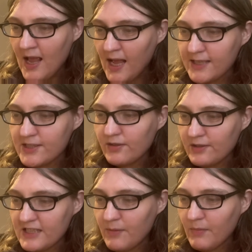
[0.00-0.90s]
As soon
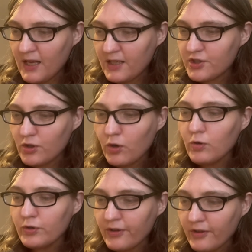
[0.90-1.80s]
as he managed to
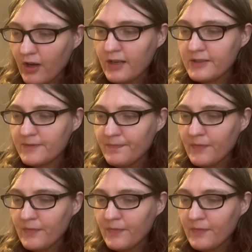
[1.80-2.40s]
hold a thought